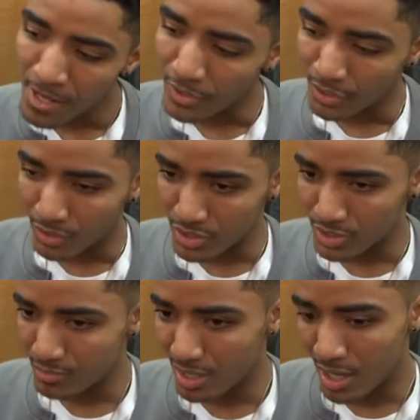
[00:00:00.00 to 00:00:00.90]
you know,
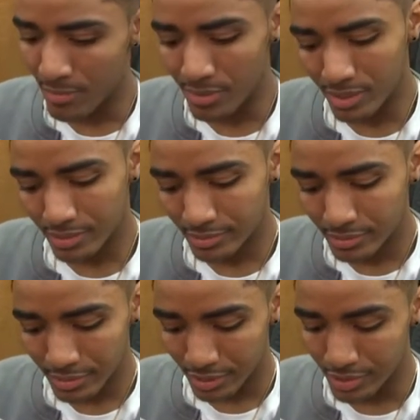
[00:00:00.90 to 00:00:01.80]
just being able
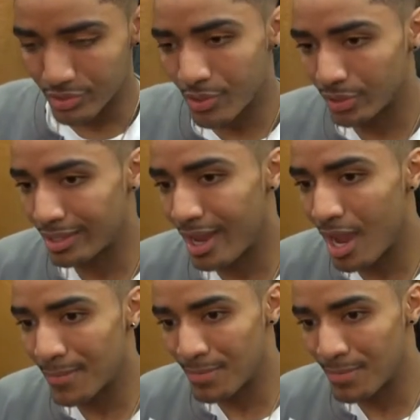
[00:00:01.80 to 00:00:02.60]
to control the game